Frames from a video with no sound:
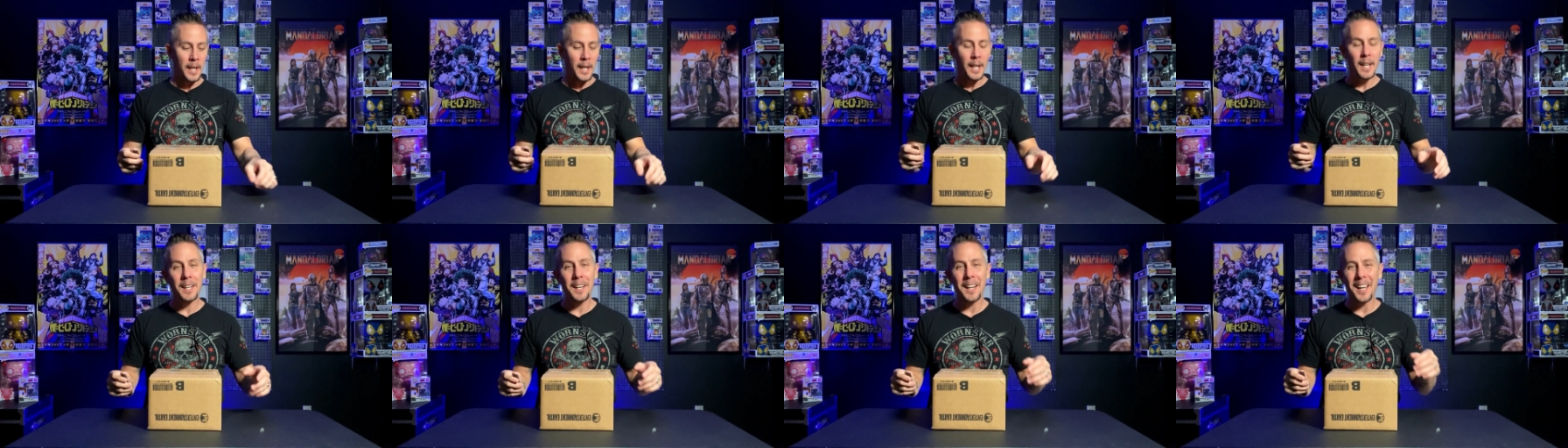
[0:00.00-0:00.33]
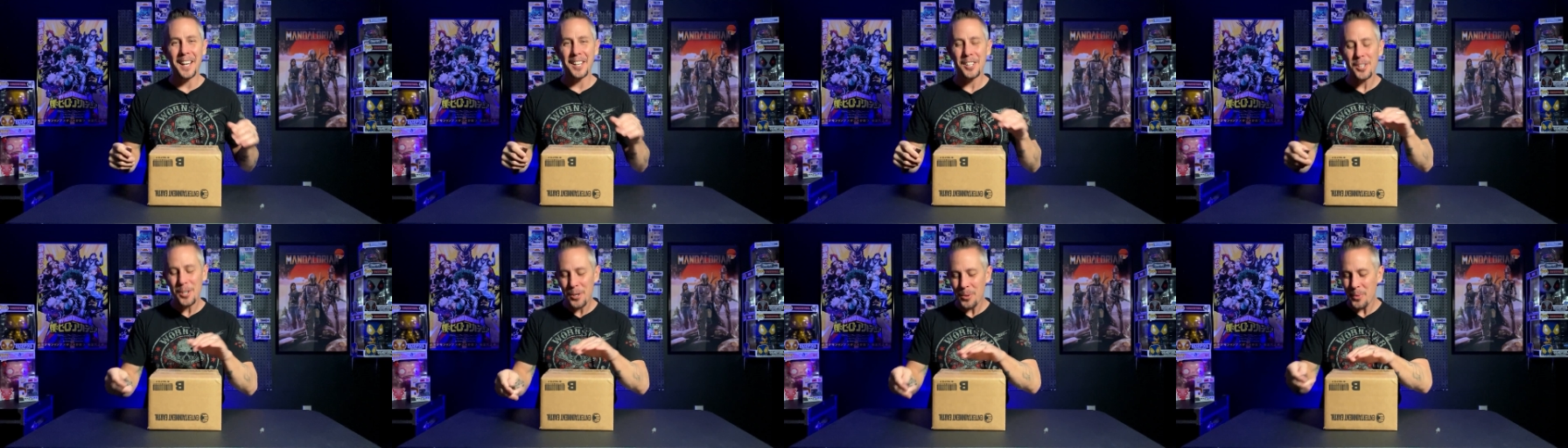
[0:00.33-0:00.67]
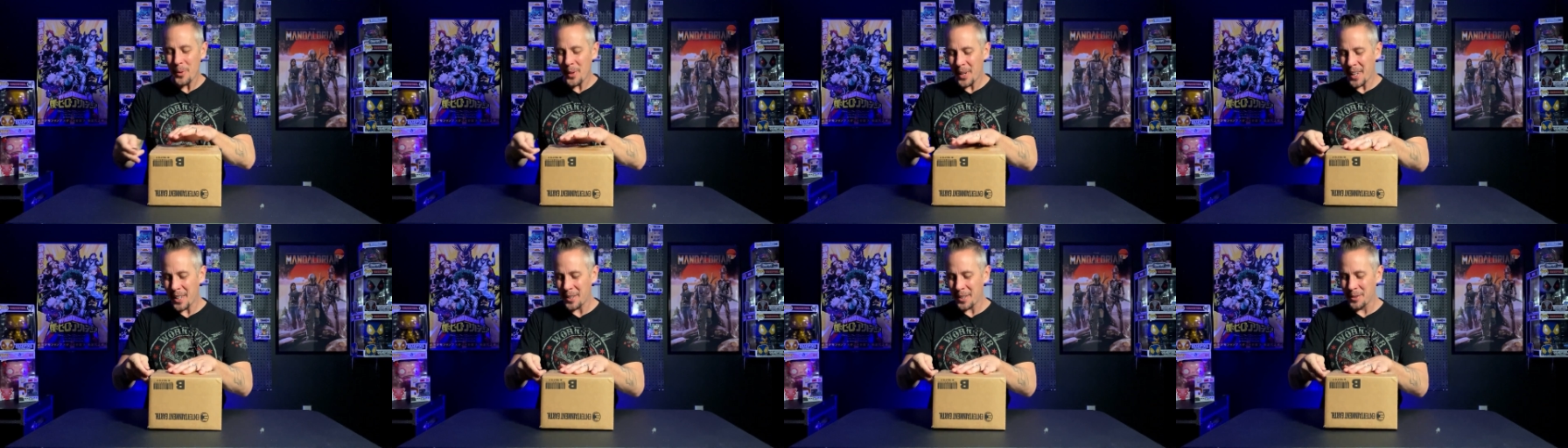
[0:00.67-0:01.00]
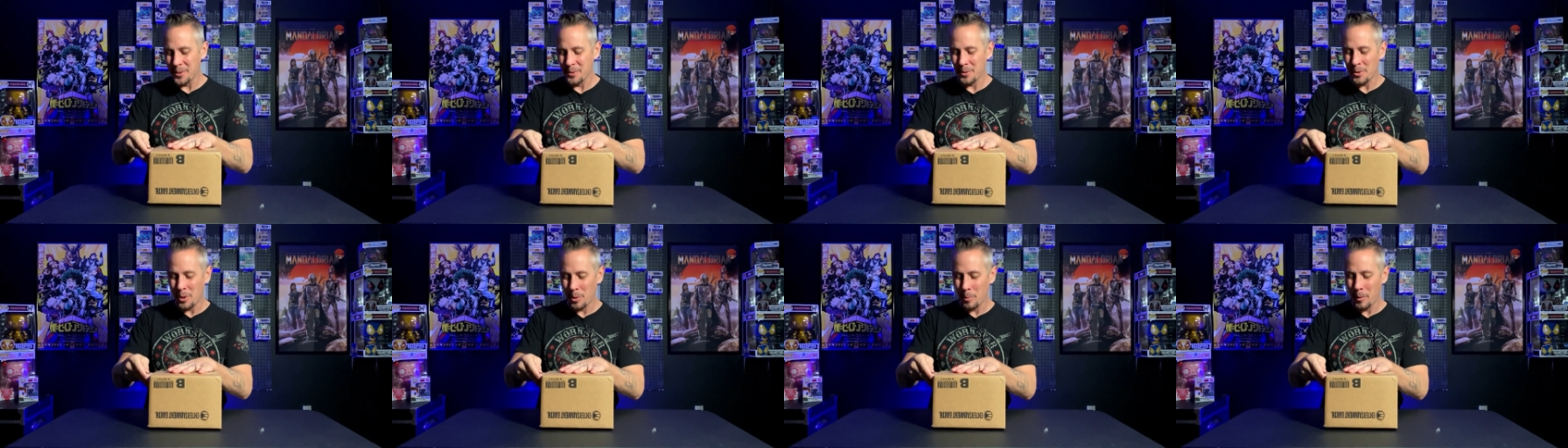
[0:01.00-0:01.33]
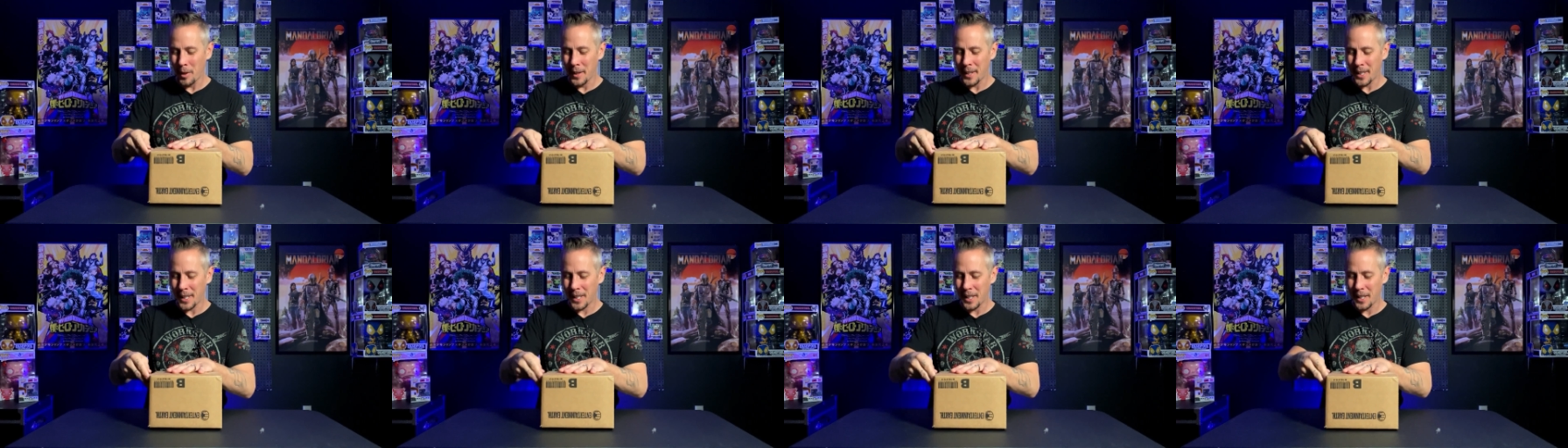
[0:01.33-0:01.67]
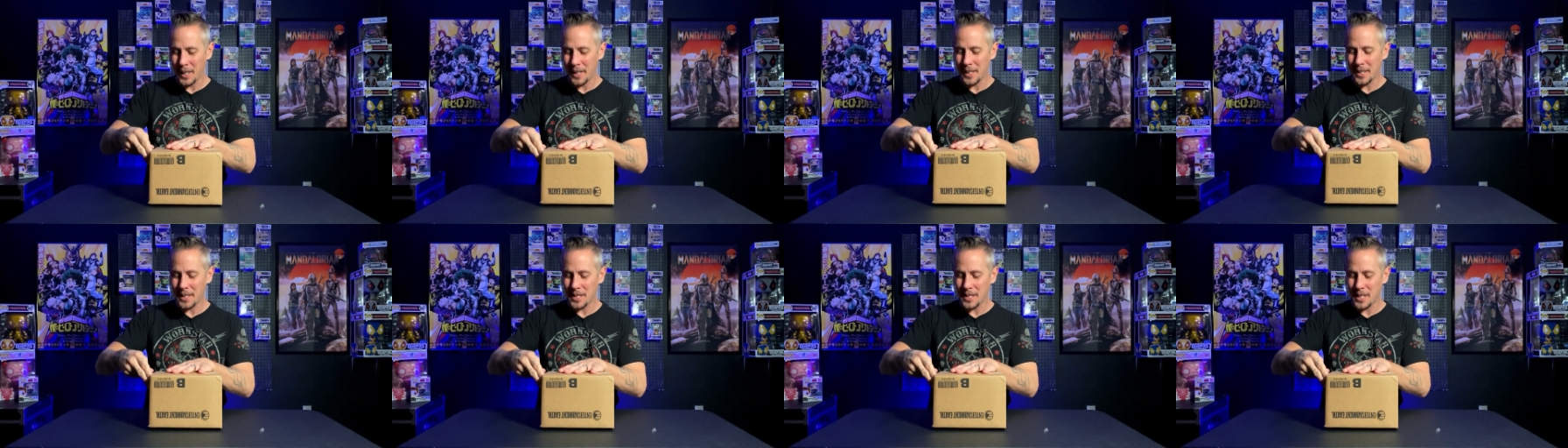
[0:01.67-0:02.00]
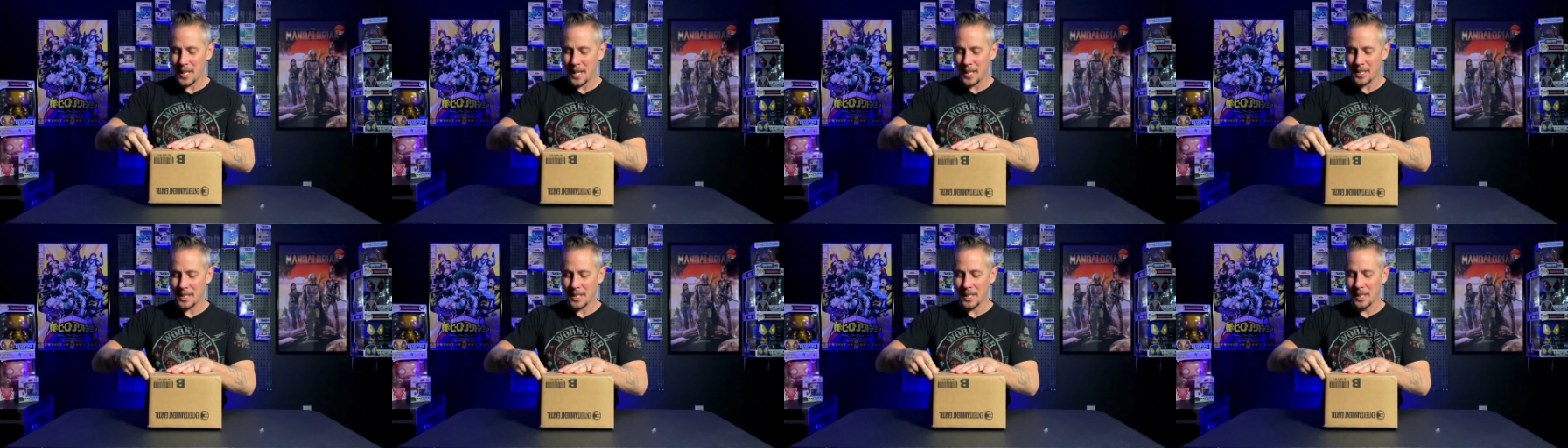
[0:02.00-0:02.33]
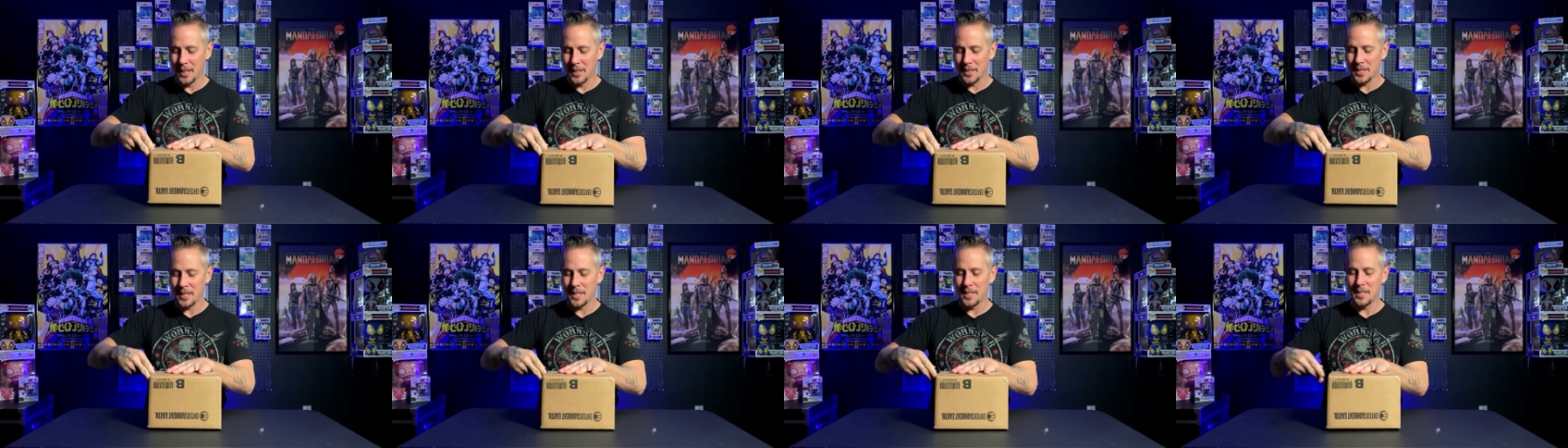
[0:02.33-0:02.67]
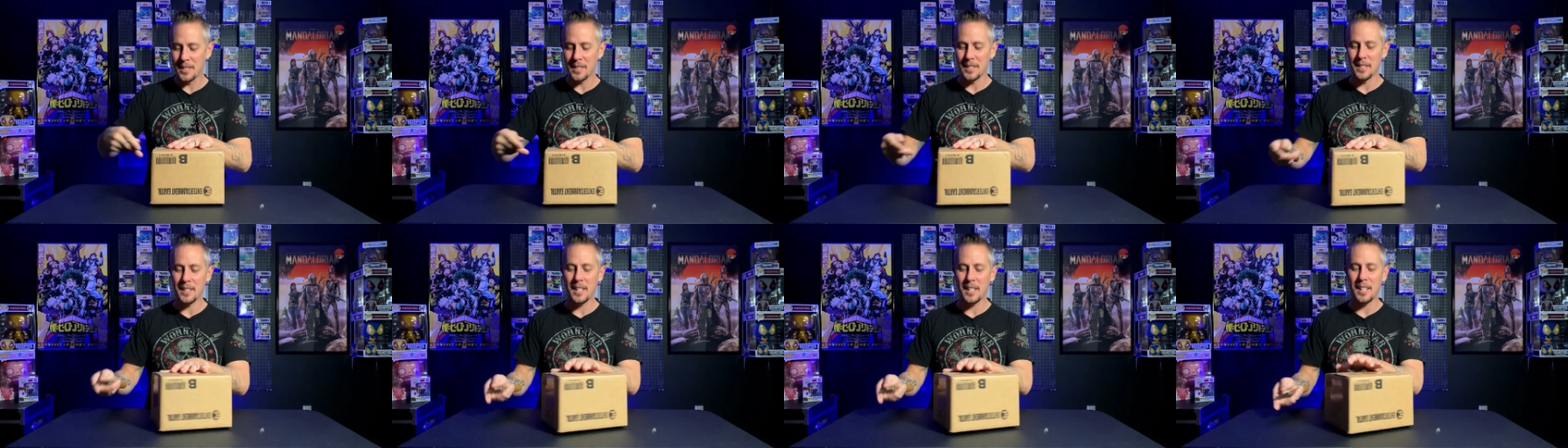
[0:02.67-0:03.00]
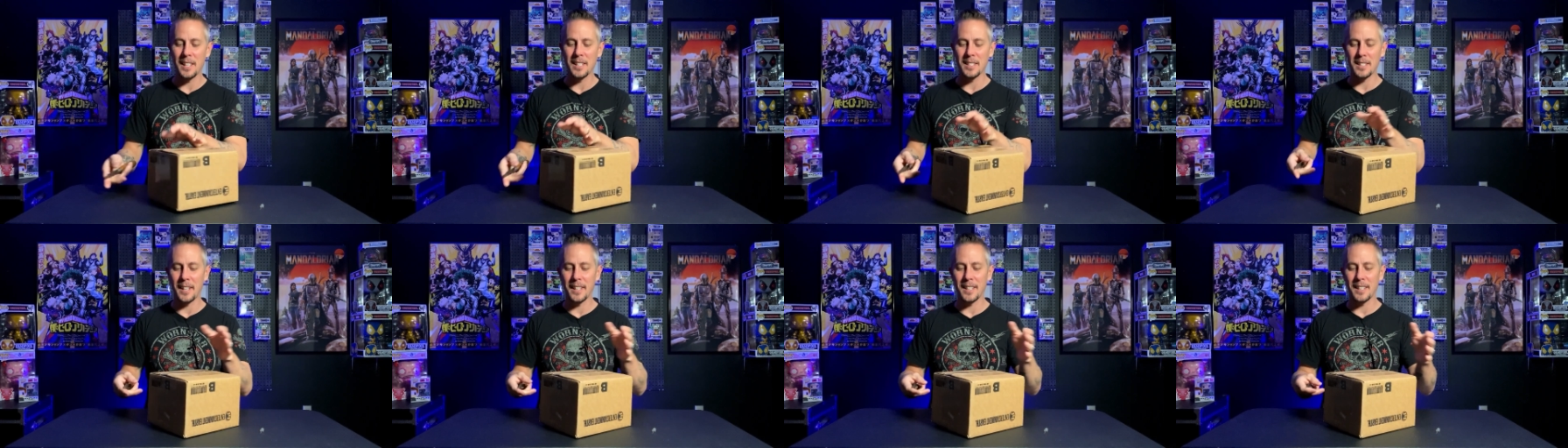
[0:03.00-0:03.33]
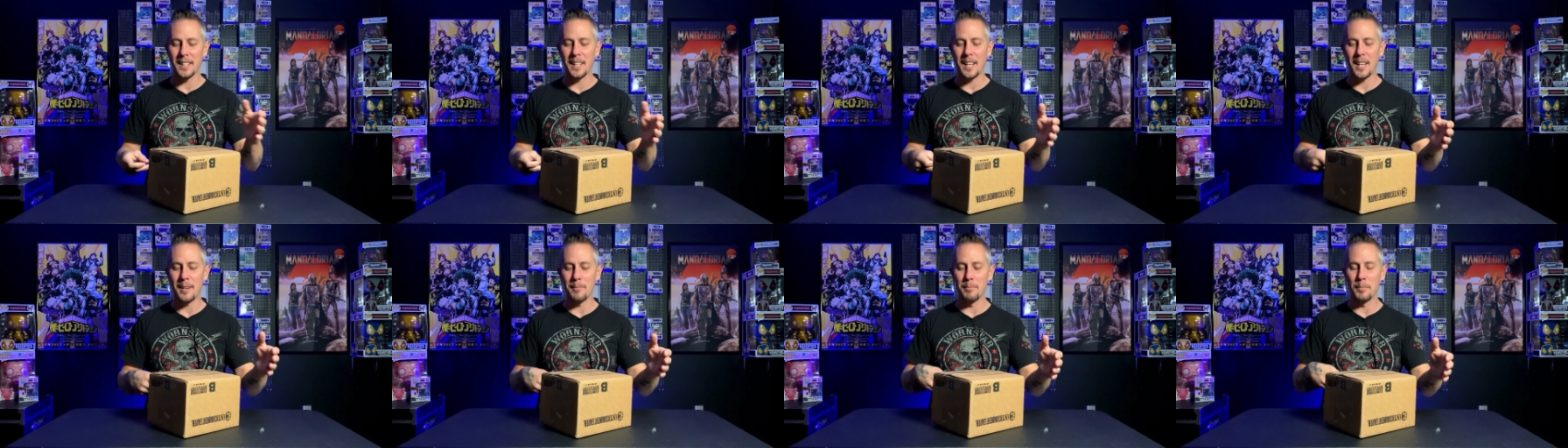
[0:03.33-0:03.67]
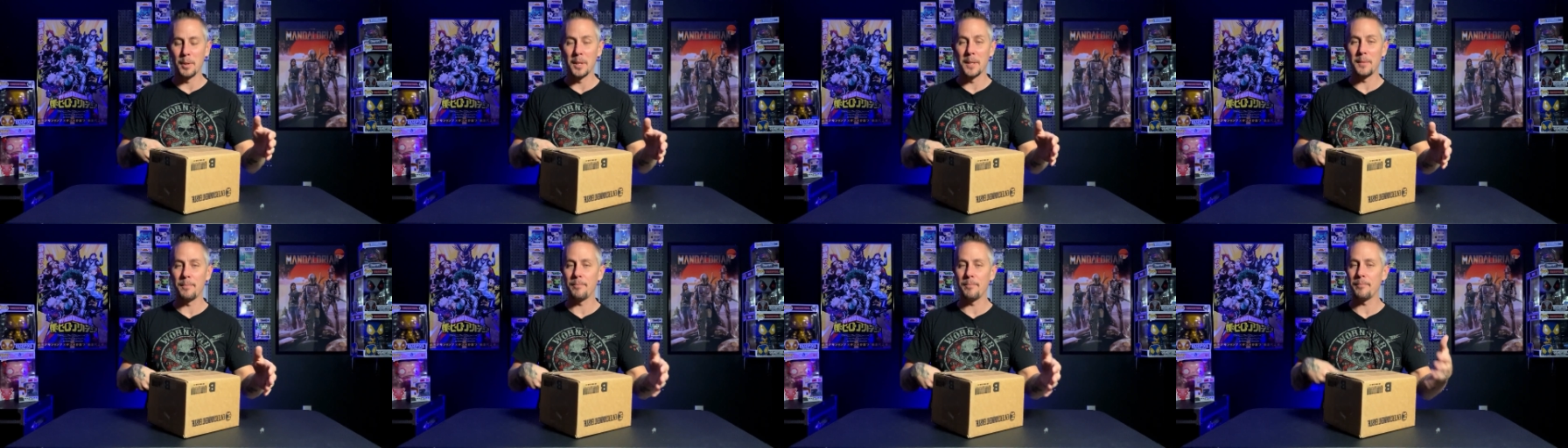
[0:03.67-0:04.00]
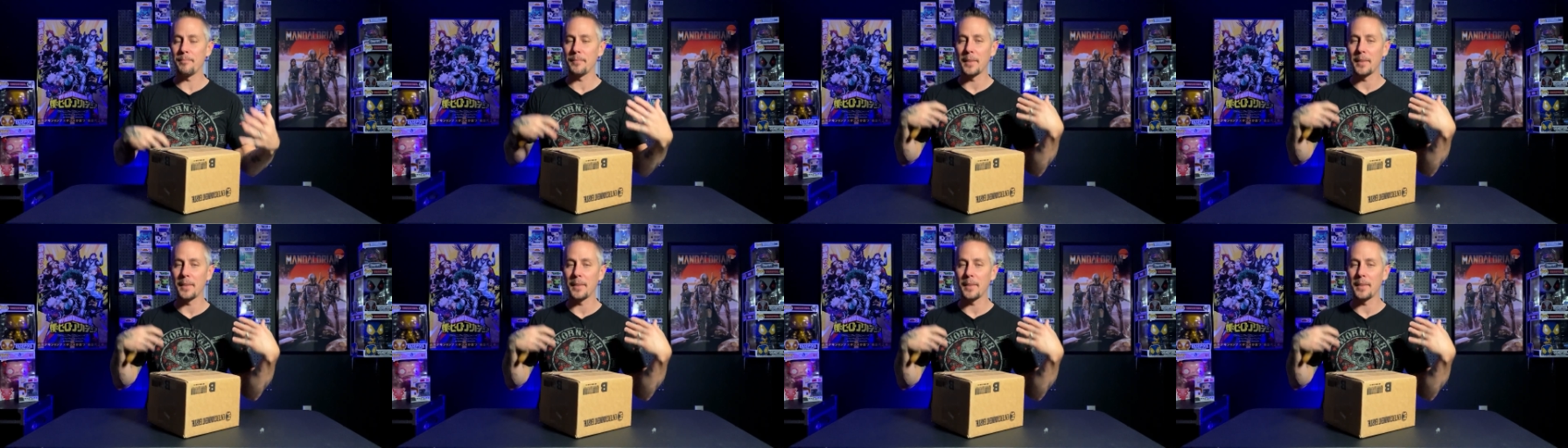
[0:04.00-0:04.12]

And I know that I don't normally collect Jack Skeletons and things like that, but